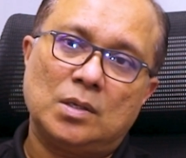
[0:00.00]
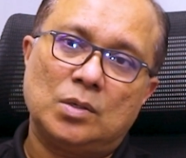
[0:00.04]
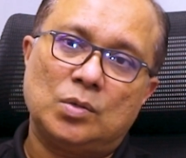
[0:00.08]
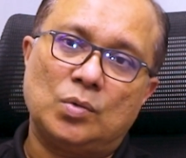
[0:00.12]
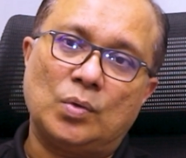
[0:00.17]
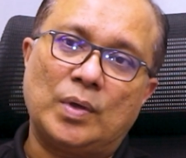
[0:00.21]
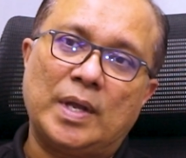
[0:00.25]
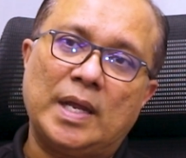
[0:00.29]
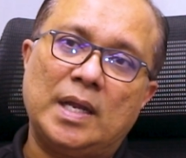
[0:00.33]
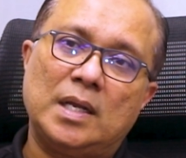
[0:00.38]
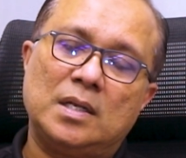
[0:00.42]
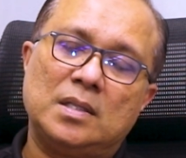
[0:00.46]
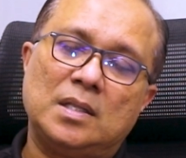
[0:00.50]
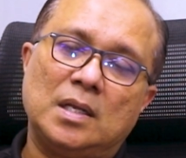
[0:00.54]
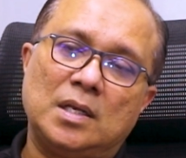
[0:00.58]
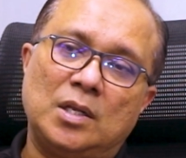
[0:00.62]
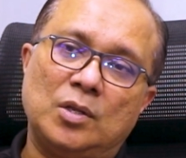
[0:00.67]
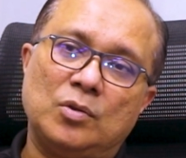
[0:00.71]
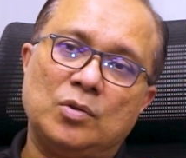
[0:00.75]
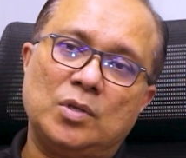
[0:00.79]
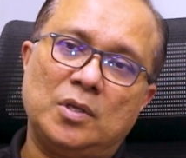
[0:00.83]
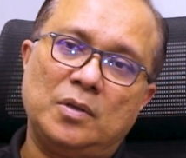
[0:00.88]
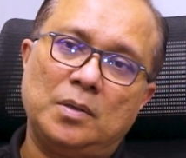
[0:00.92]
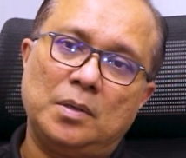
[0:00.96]
to get the
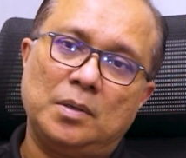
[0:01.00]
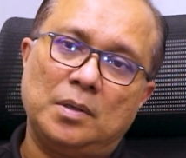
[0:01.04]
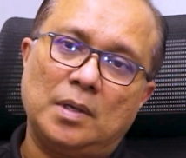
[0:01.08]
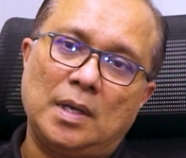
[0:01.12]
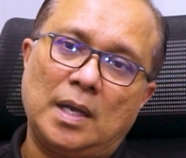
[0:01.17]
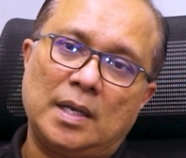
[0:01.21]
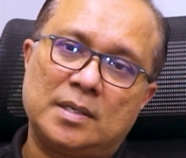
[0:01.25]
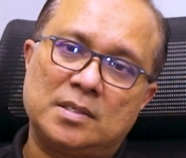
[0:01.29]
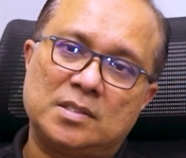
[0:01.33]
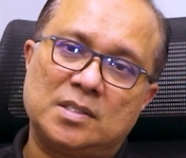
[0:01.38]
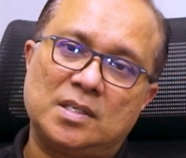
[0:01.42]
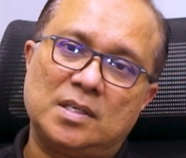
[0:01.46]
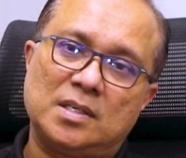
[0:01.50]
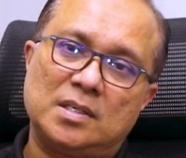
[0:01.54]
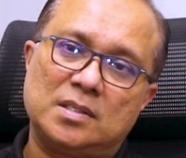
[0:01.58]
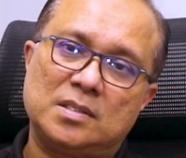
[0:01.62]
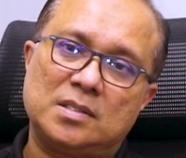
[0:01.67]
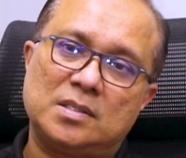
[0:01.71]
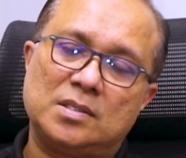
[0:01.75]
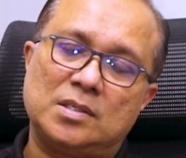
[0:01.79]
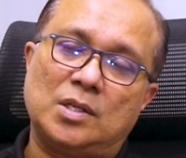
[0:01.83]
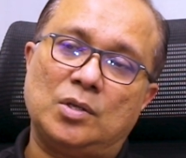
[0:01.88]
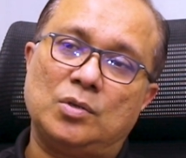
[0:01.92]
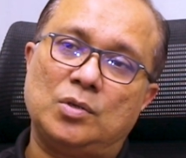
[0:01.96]

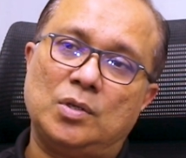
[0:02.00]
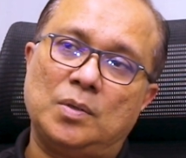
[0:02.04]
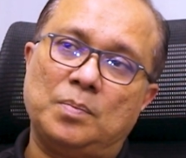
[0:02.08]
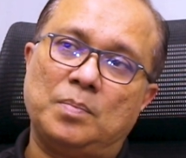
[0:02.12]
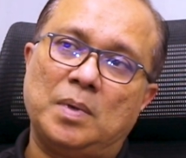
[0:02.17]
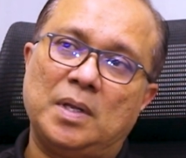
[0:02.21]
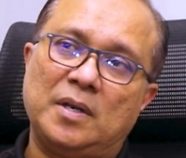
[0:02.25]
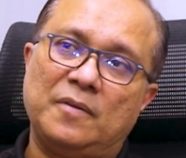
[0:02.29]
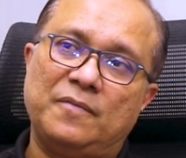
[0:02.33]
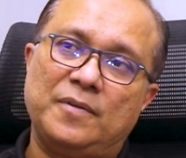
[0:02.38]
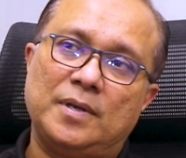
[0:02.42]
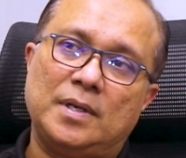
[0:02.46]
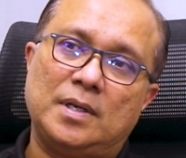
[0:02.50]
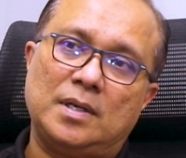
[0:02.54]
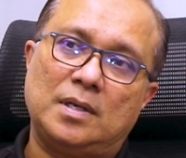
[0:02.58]
duty benefit